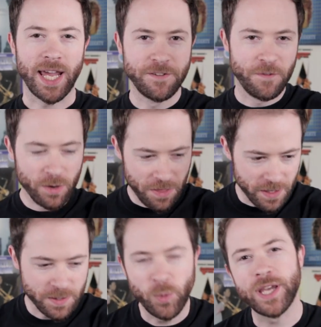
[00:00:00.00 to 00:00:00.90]
And for
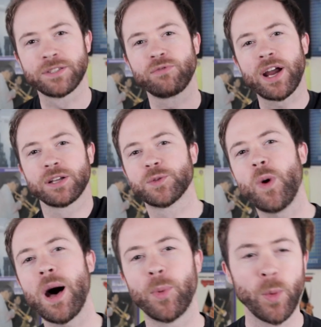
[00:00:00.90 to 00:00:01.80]
this week's record
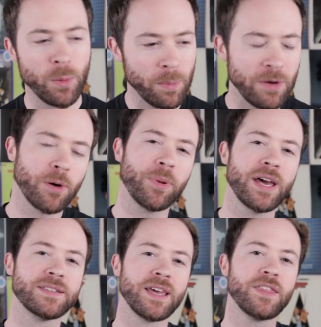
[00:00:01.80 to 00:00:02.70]
swap, we will be
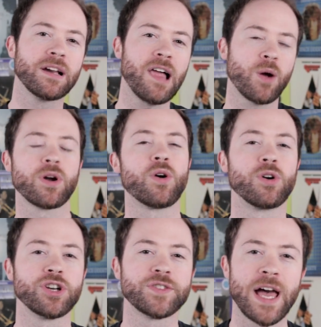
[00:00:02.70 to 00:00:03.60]
replacing the Clockwork
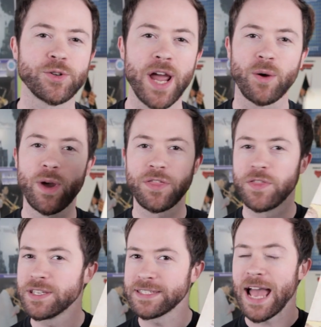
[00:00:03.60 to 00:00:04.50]
Orange soundtrack with
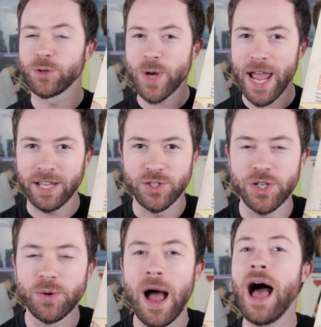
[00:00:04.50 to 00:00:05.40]
the soundtrack
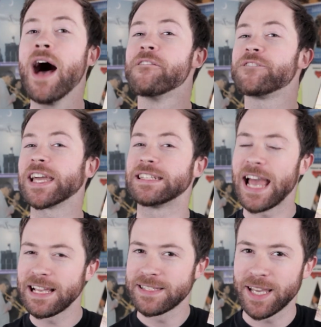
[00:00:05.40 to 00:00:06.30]
to
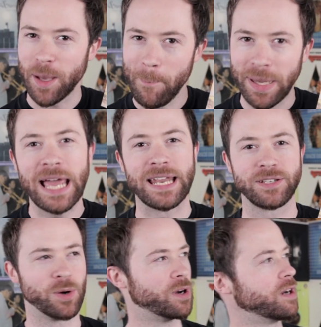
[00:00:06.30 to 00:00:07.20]
Fantastic
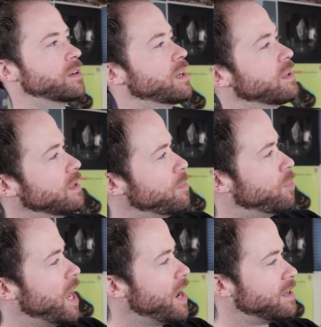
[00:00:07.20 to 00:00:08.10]
Planet, or Le
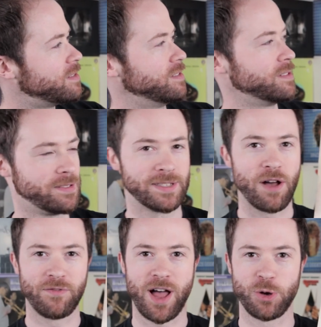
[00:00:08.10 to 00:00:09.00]
Planète
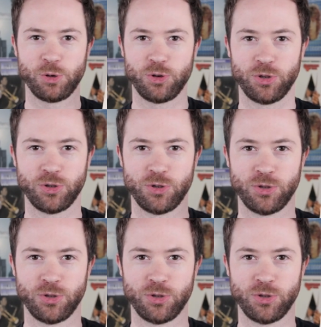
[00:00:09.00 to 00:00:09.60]
Sauvage.